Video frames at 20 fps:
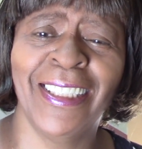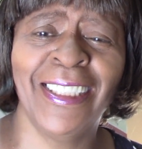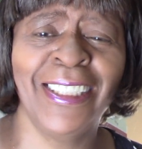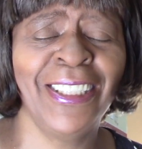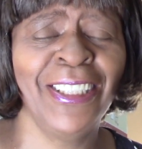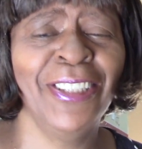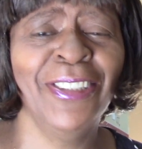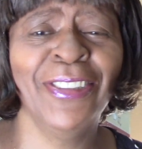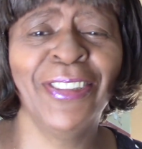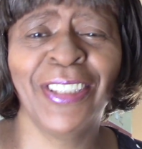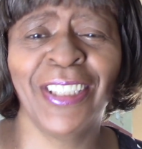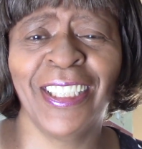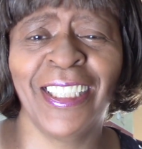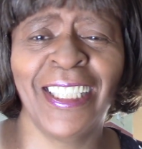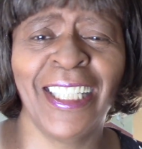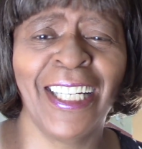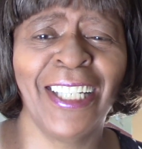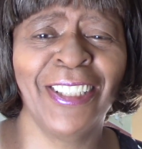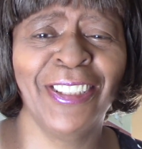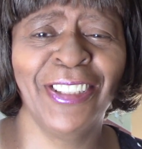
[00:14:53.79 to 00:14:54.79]
You can
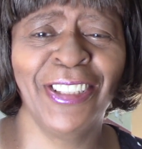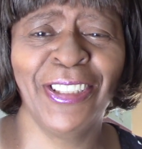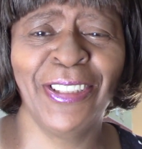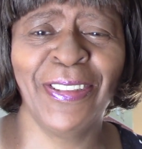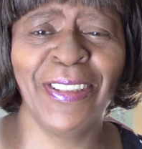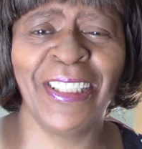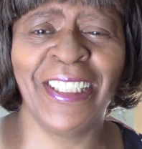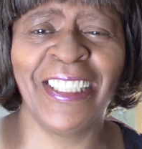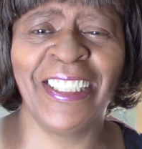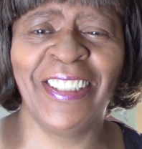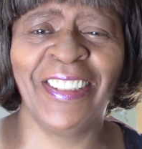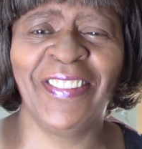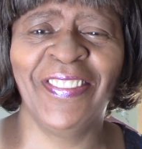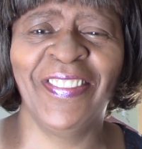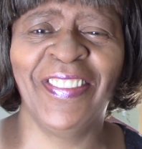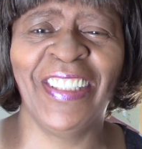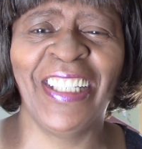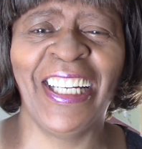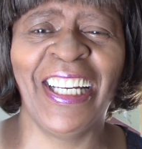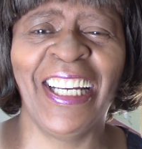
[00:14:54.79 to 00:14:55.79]
now do it.
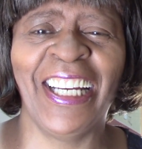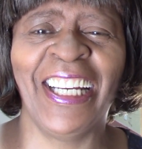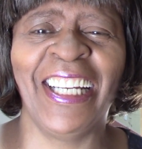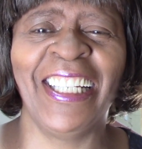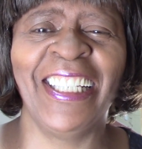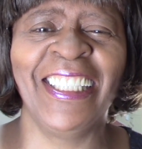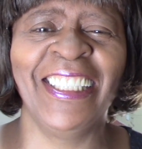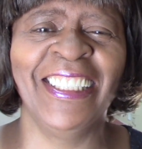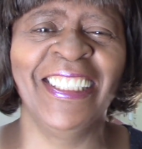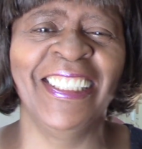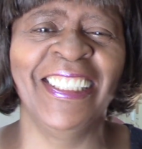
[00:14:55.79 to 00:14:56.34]
Bye.